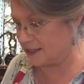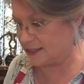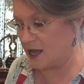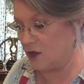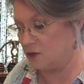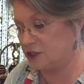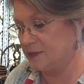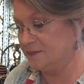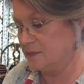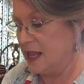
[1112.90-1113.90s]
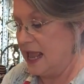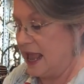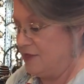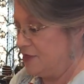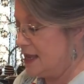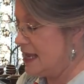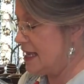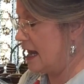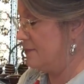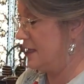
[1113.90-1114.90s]
of salt. And
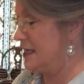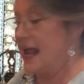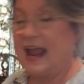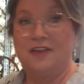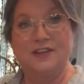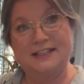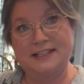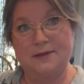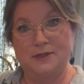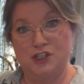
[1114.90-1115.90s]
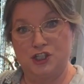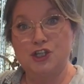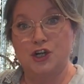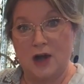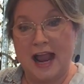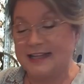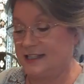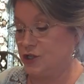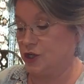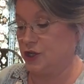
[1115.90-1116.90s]
then I'm gonna add the cinnamon sugar
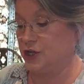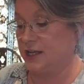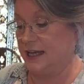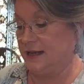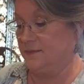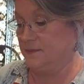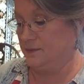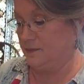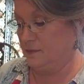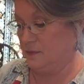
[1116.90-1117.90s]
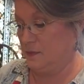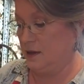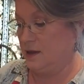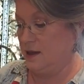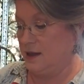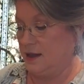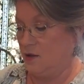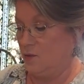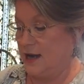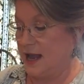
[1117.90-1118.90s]
as they're cooking.
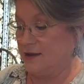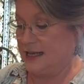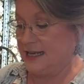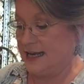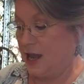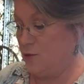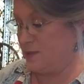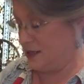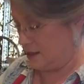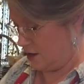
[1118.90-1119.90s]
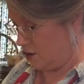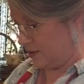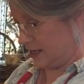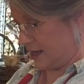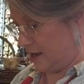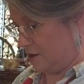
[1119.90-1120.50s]
When I get it open, there we go.